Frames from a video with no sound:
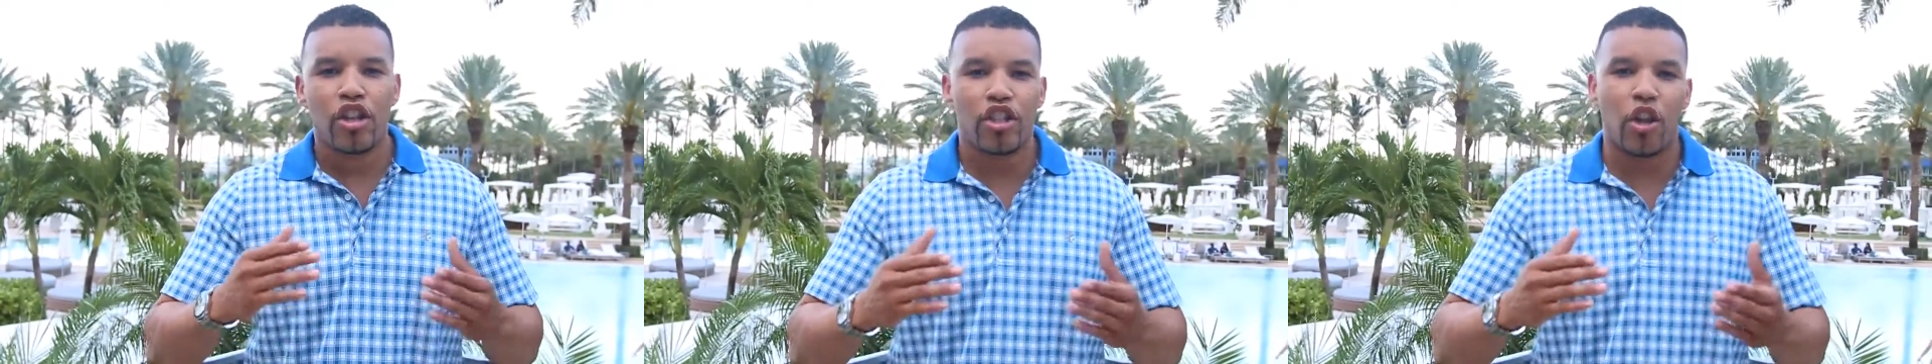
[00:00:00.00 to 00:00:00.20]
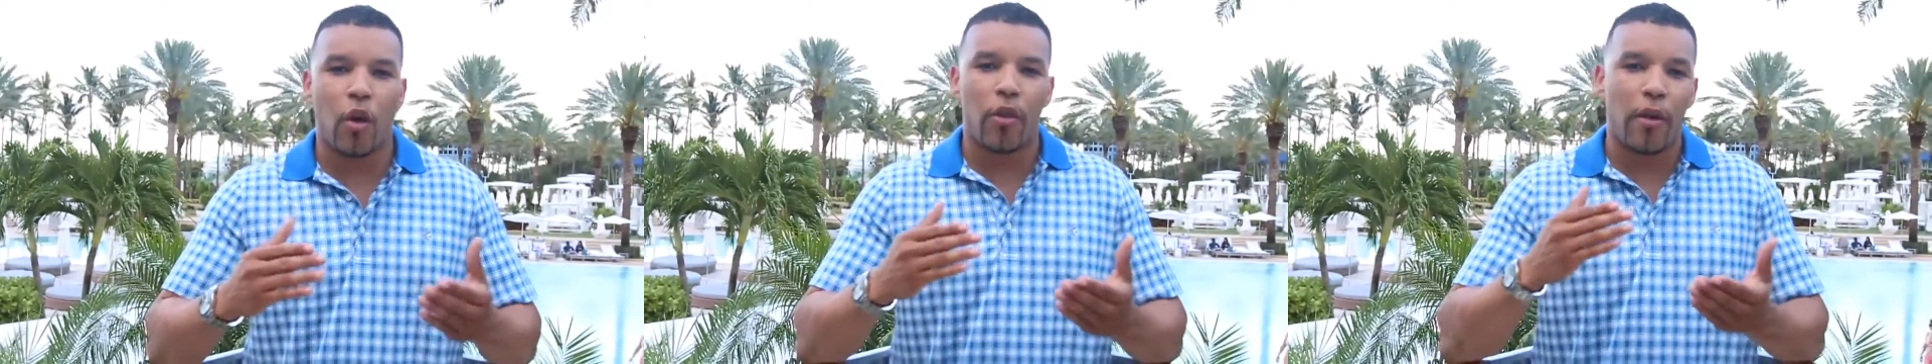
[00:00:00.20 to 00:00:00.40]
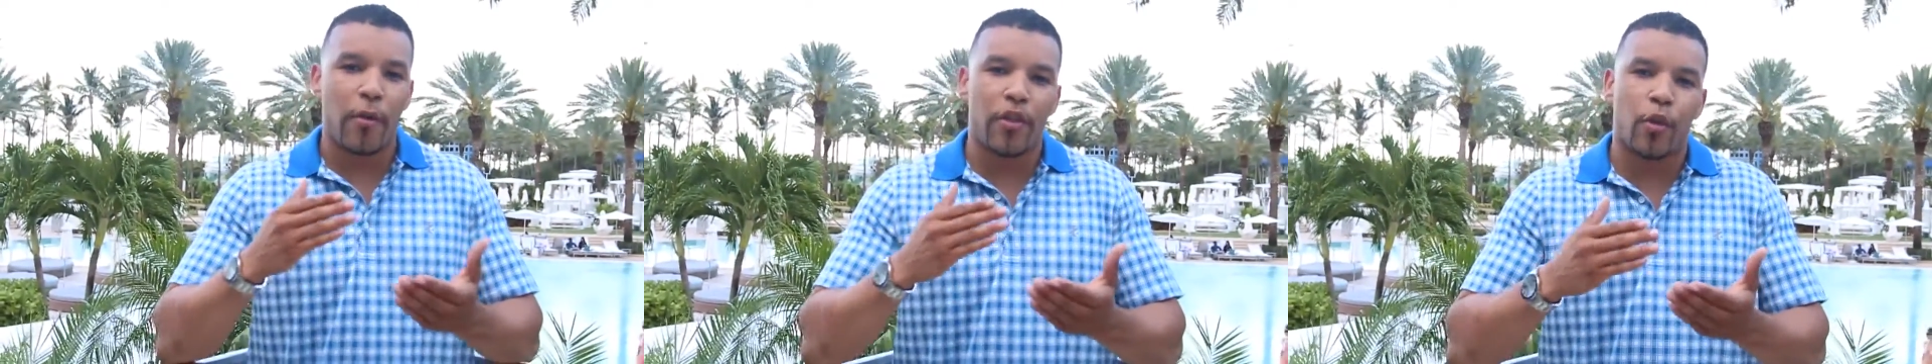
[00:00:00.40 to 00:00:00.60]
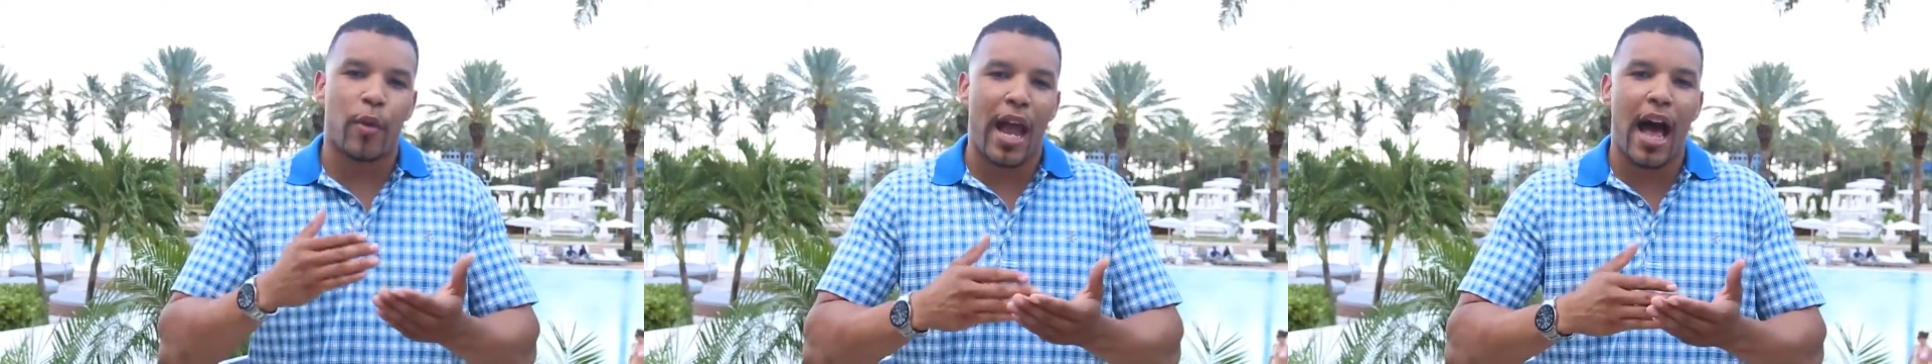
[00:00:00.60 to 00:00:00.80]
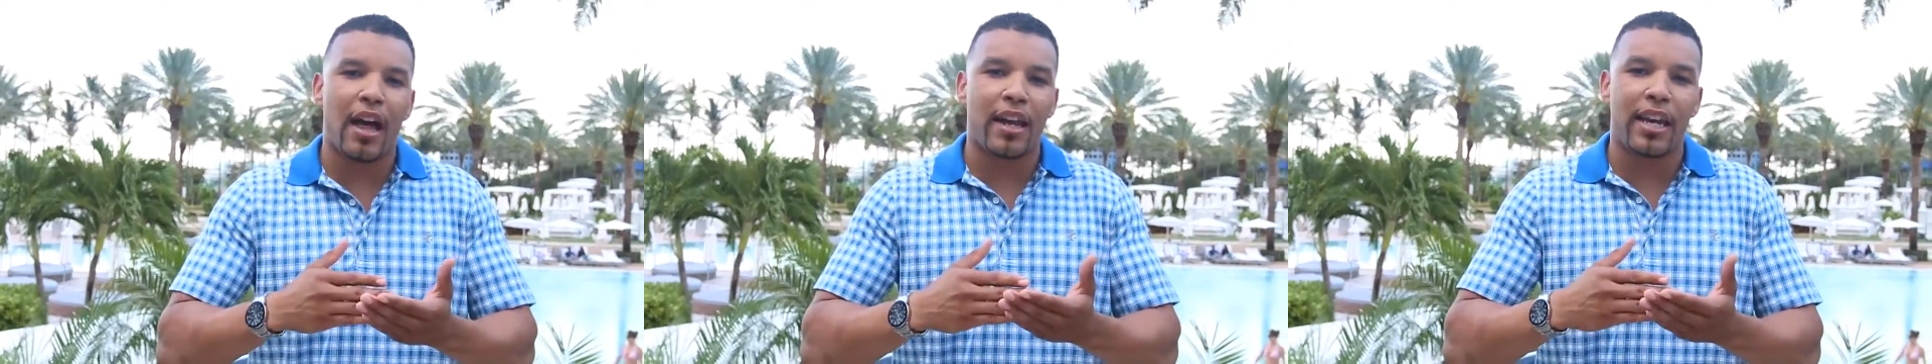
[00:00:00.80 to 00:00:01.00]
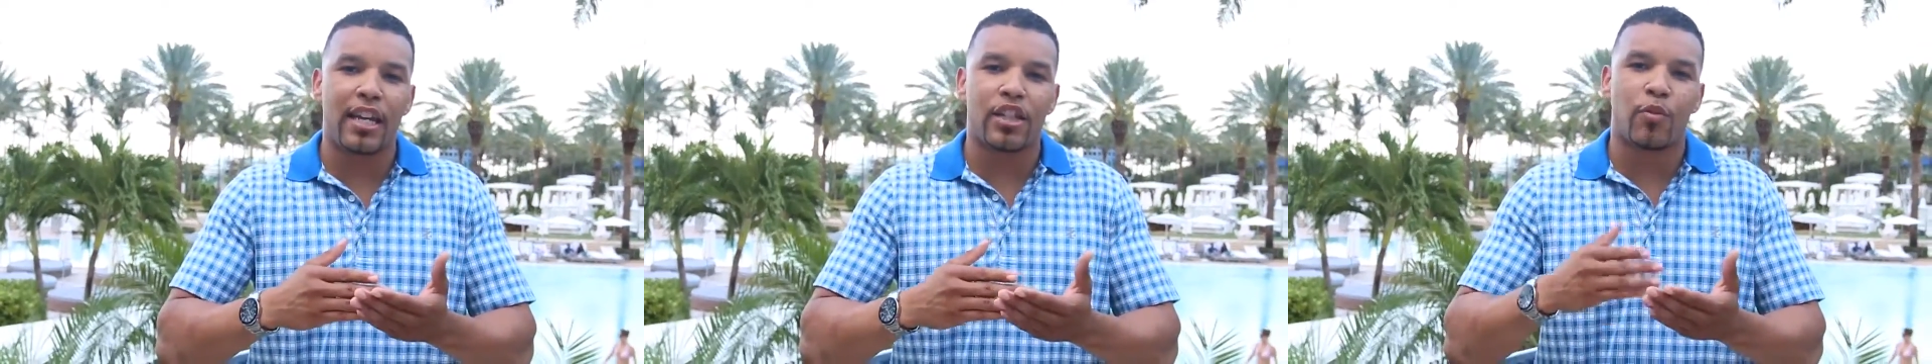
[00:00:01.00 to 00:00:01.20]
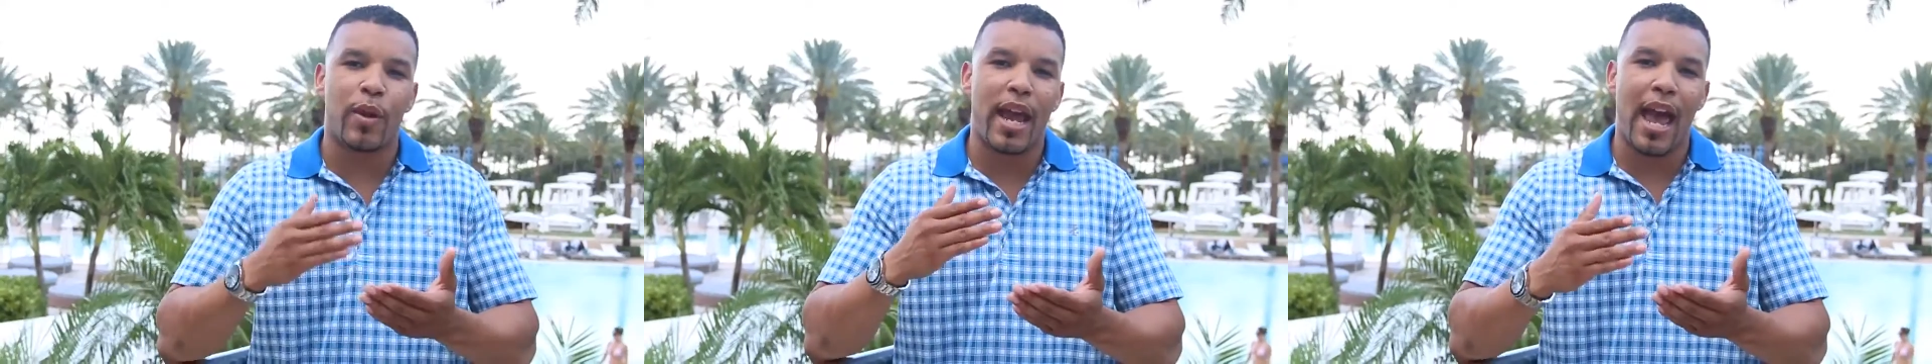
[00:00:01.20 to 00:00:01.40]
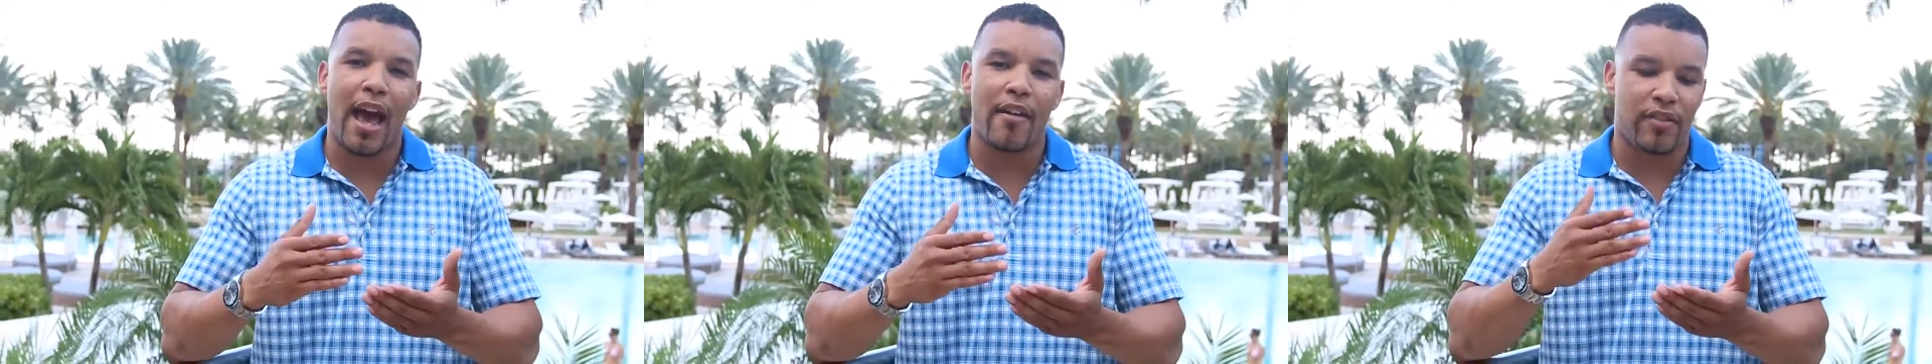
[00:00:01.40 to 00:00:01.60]
So the, the reality is
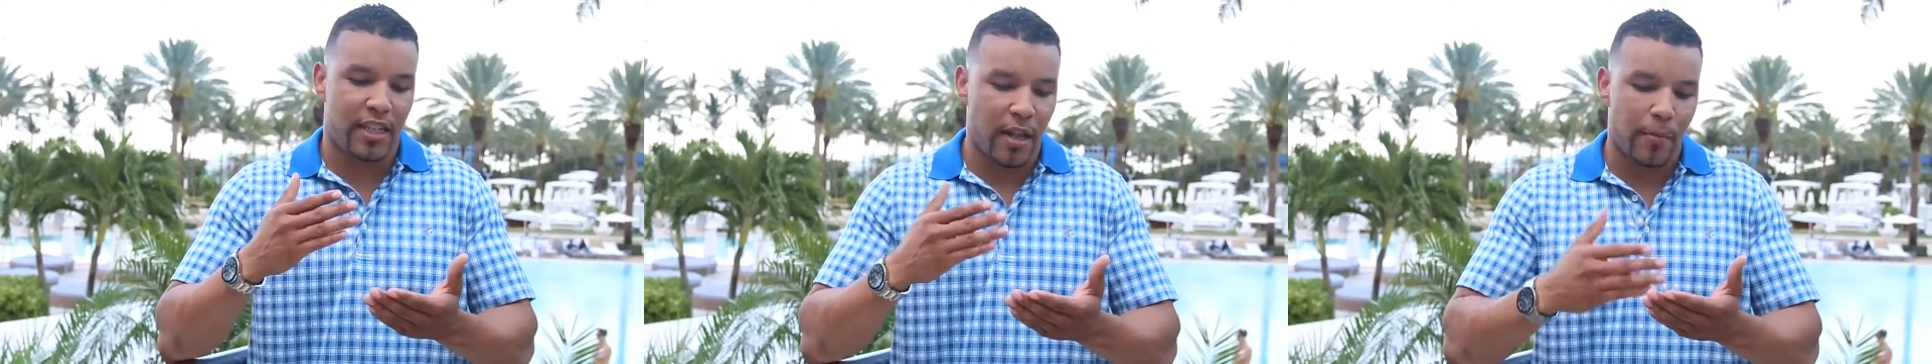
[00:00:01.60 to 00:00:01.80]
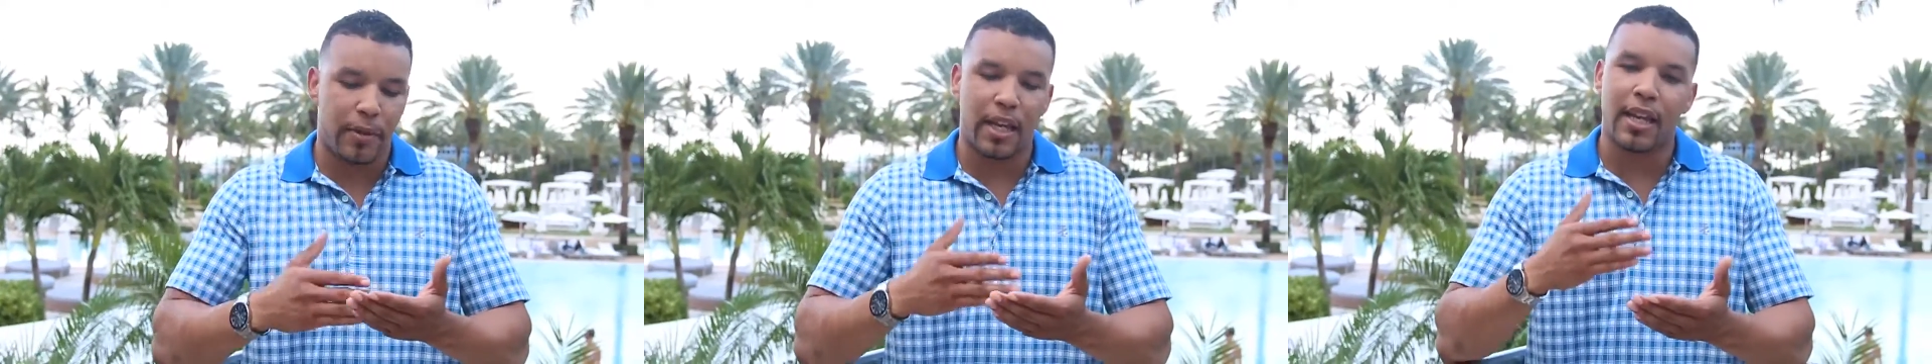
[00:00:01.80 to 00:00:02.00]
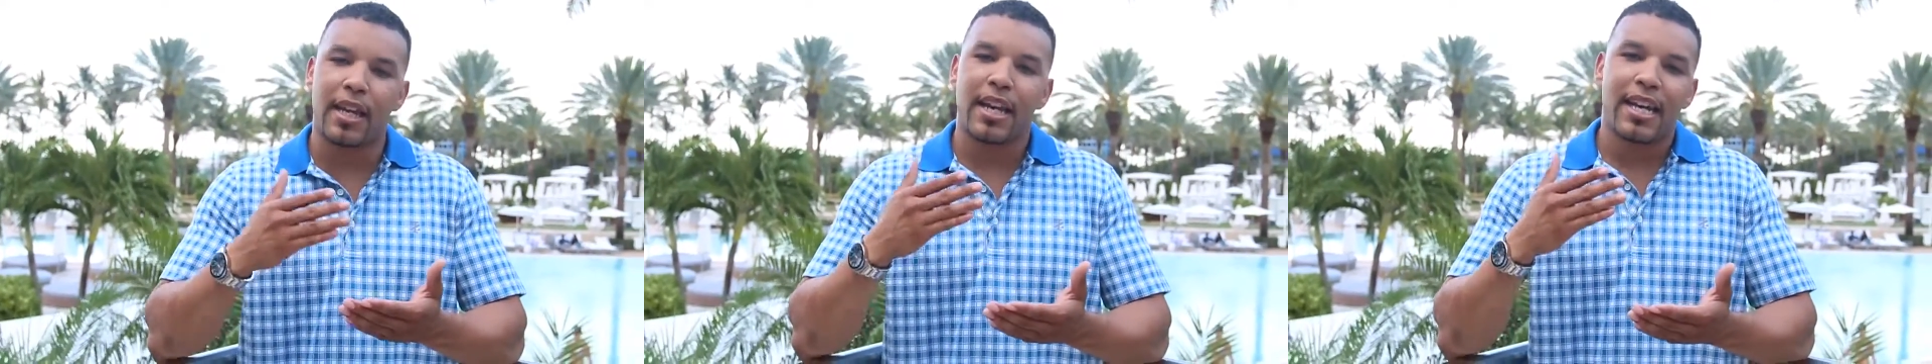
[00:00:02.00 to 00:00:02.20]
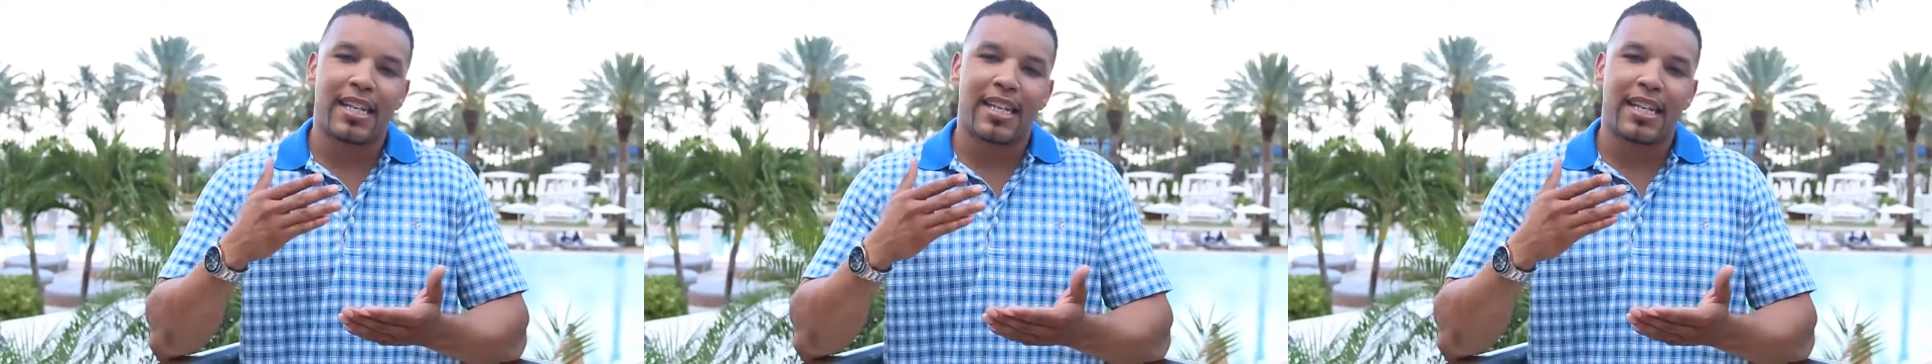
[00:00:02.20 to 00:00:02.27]
we have something